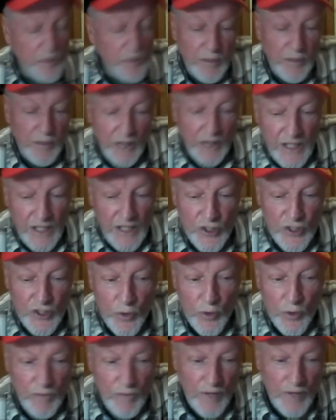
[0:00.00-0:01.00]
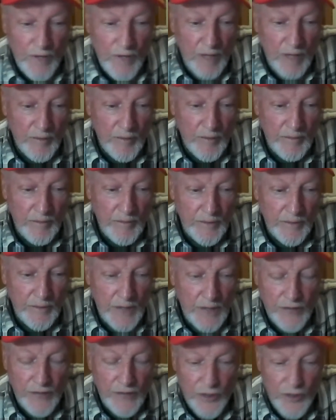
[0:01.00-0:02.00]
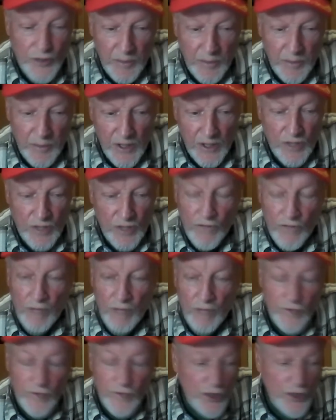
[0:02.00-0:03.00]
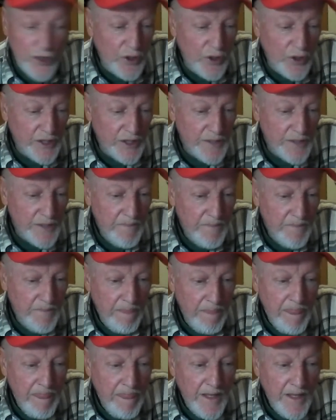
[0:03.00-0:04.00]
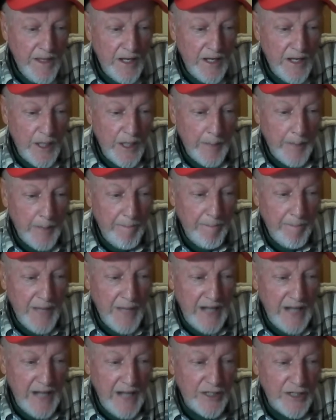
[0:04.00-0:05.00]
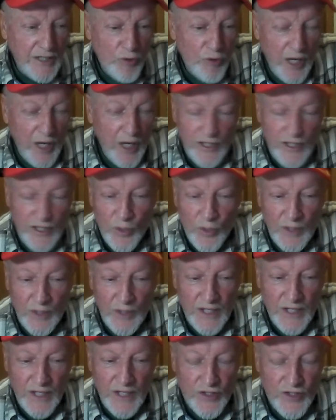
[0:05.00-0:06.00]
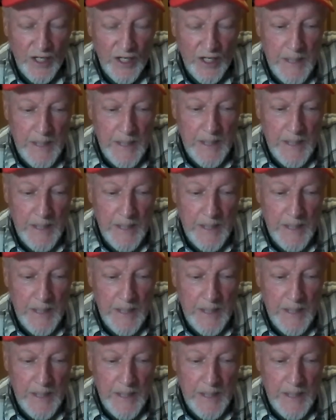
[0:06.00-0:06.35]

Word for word: police who were involved with hundreds of police involved in shootings um, i could relate to what they said